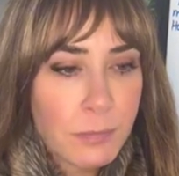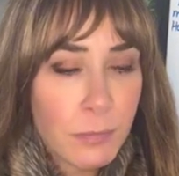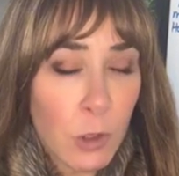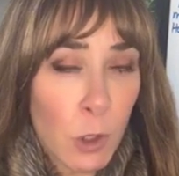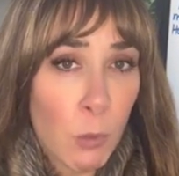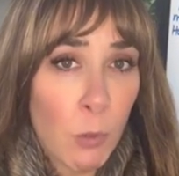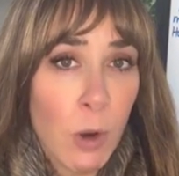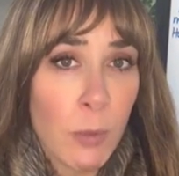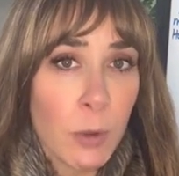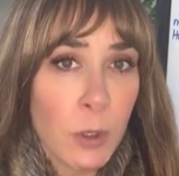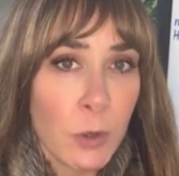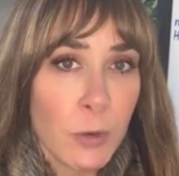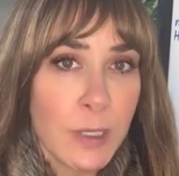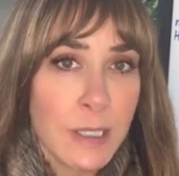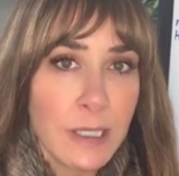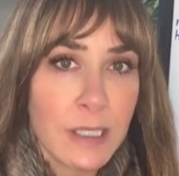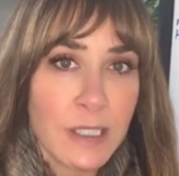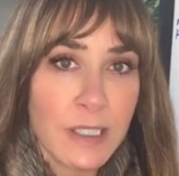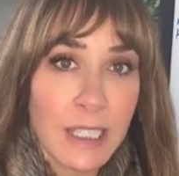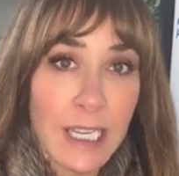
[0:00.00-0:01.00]
What we're going
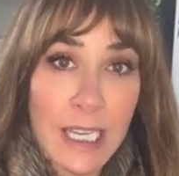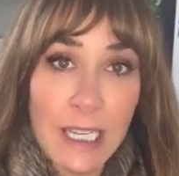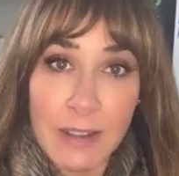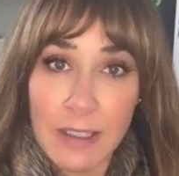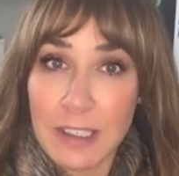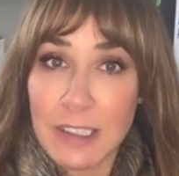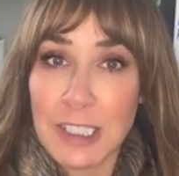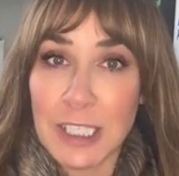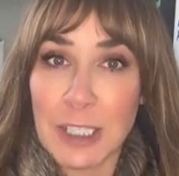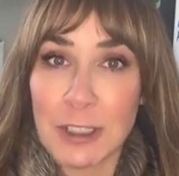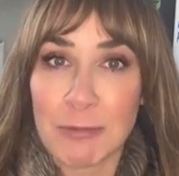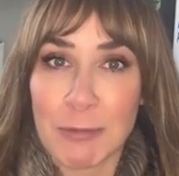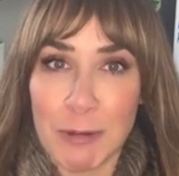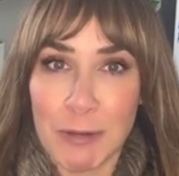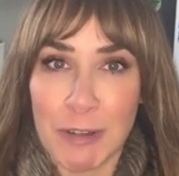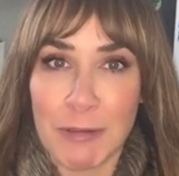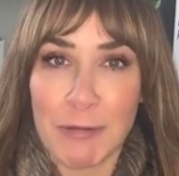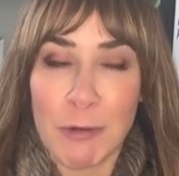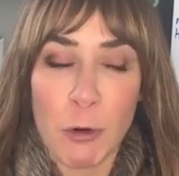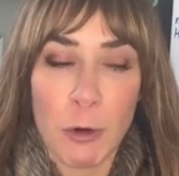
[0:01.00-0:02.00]
to see this year
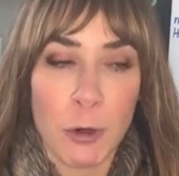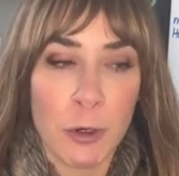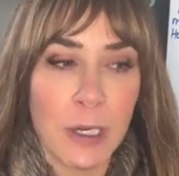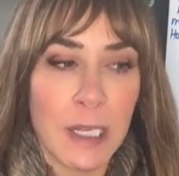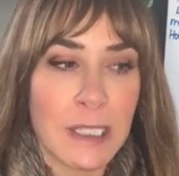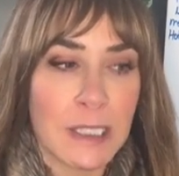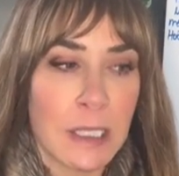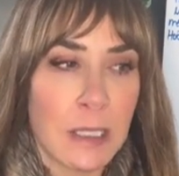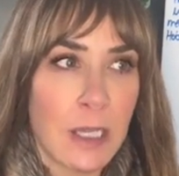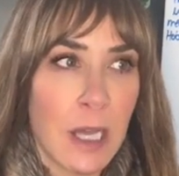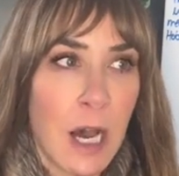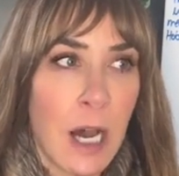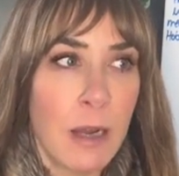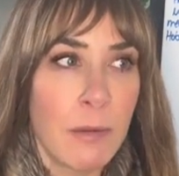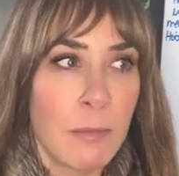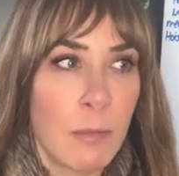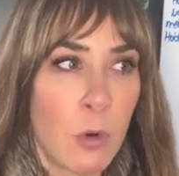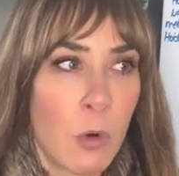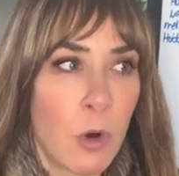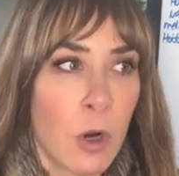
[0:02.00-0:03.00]
moving forward is a
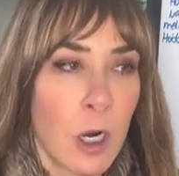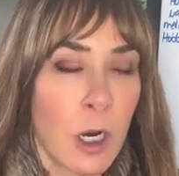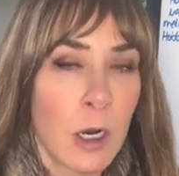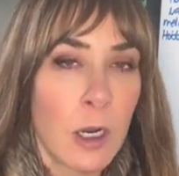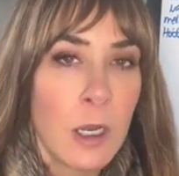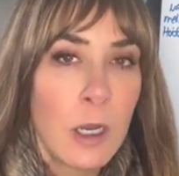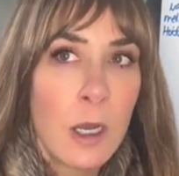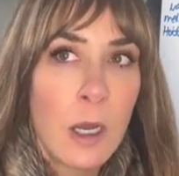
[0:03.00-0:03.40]
lot more.